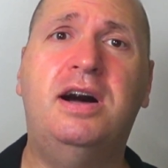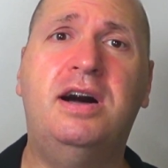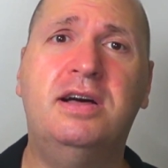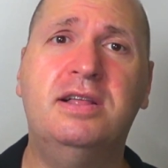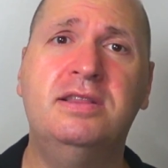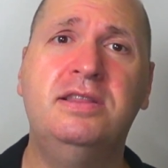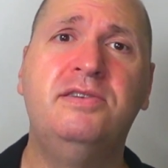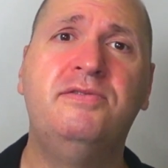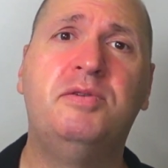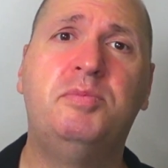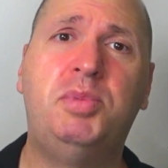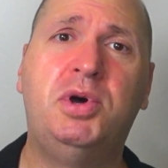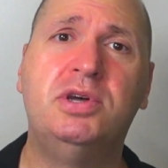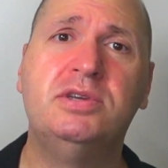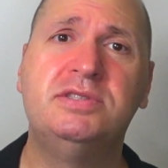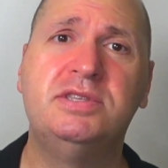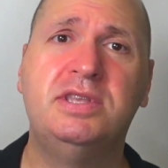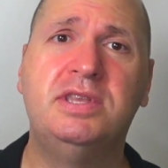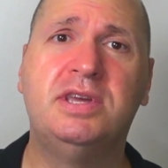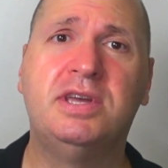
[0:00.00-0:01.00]
leave a
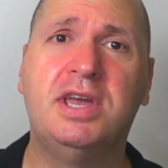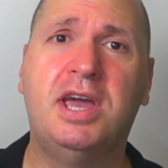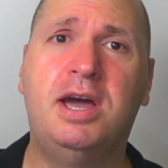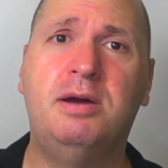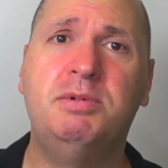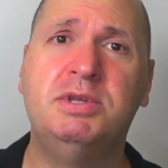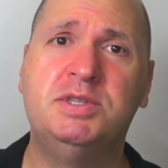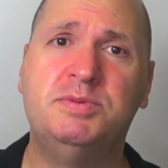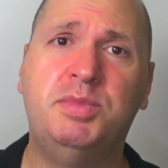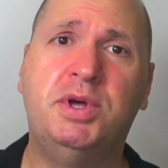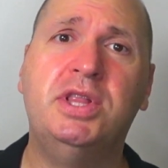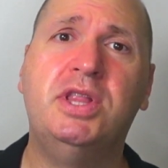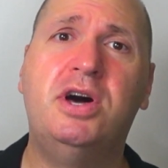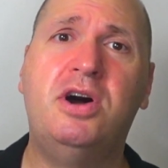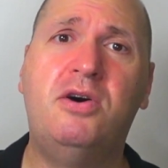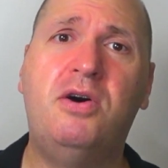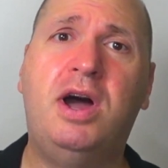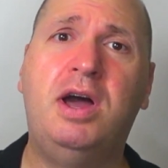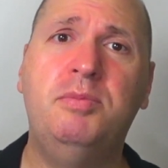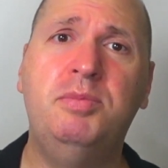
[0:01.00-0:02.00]
post in the comments
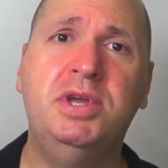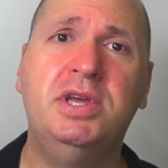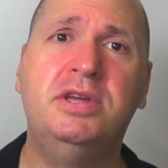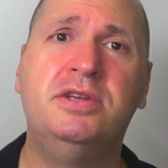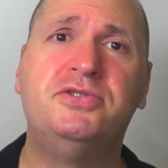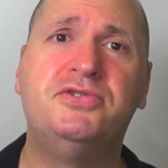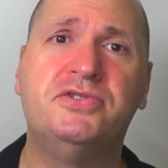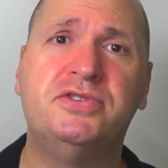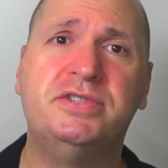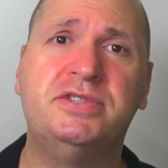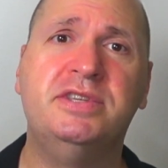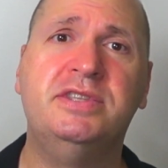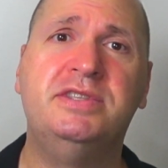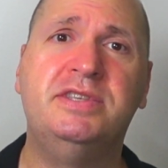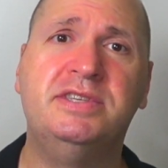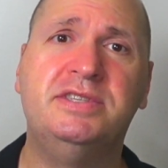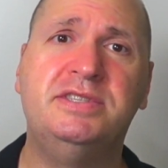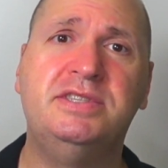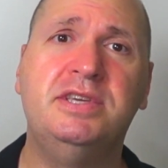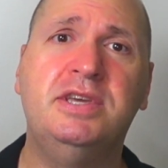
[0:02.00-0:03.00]
below. I'd be interested
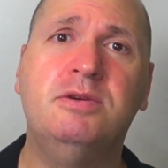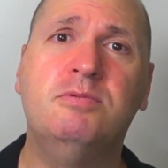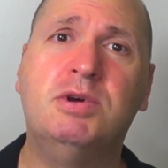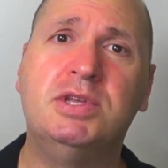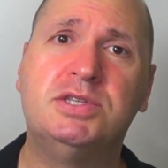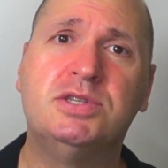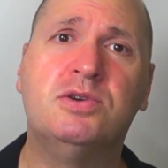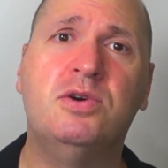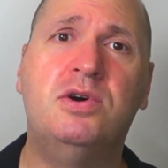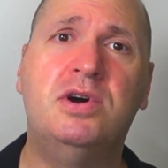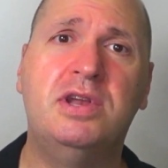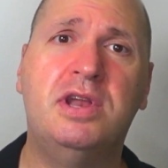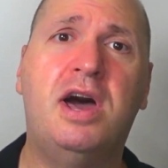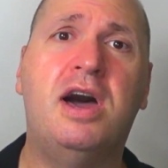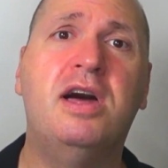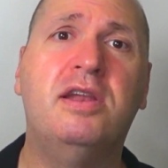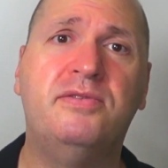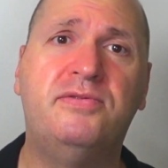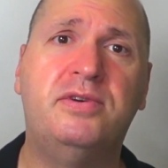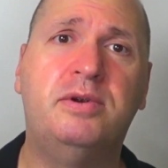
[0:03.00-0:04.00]
to see what's going
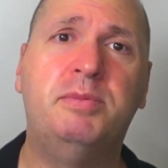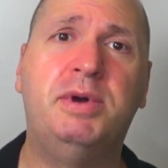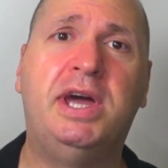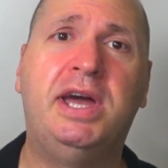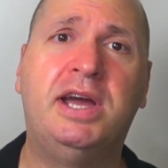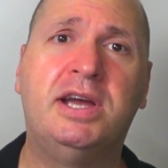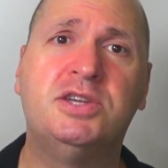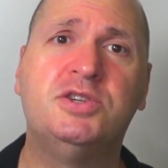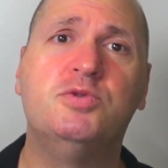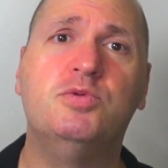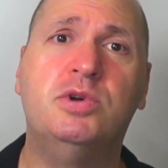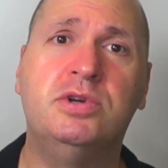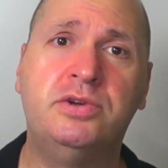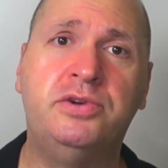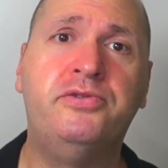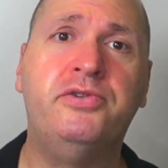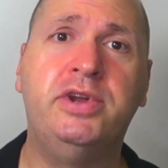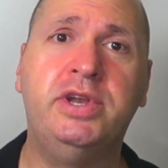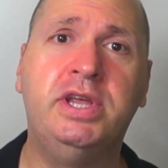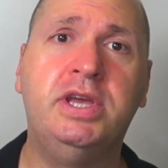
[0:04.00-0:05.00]
on from an actual
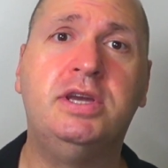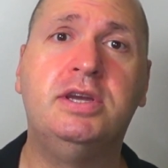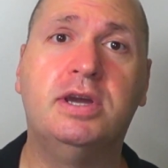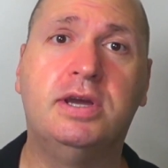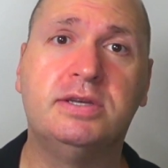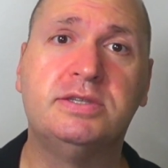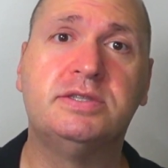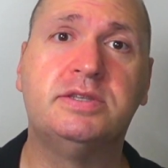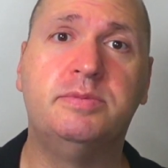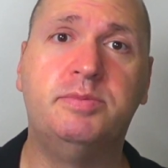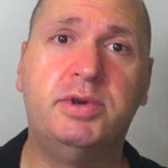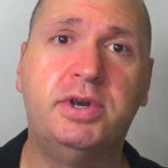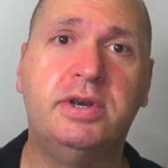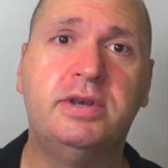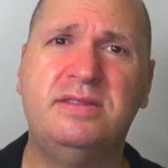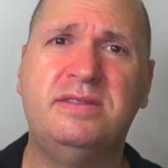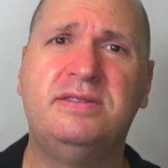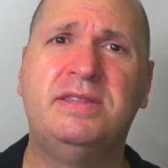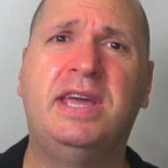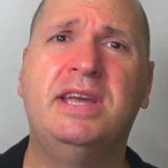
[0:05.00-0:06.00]
Griddy customer.
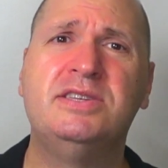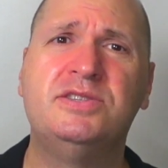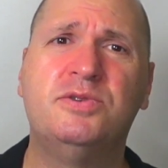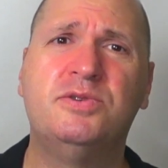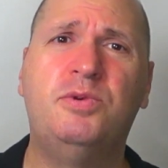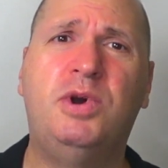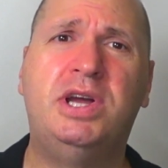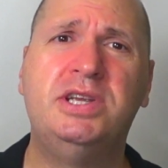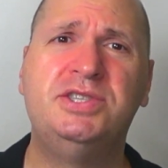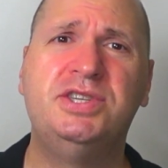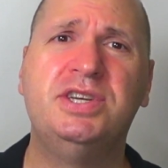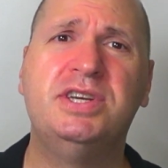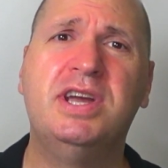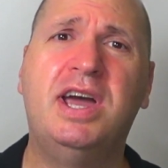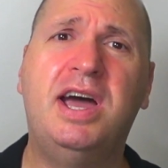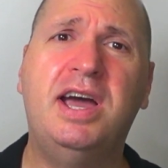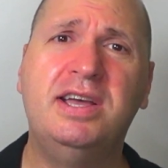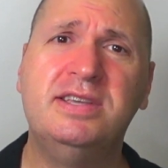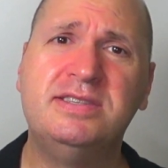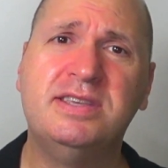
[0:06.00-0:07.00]
Thanks for watching,
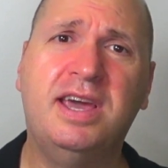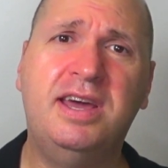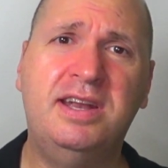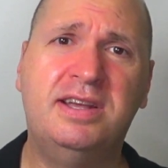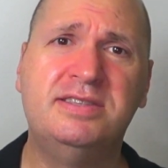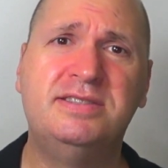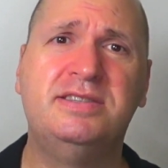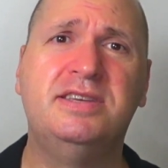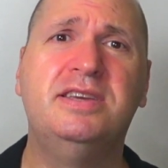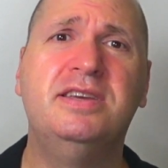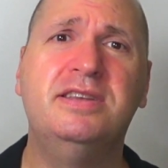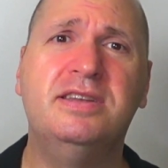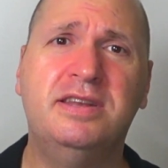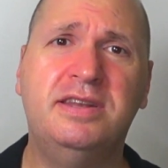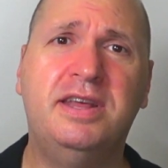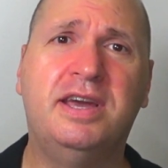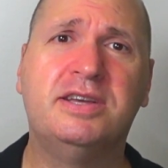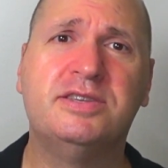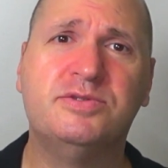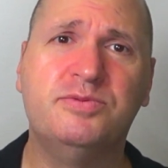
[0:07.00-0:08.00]
guys, and I'll see you in the
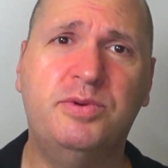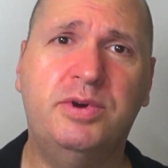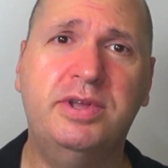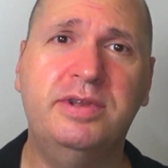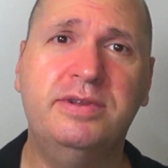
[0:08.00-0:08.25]
next one.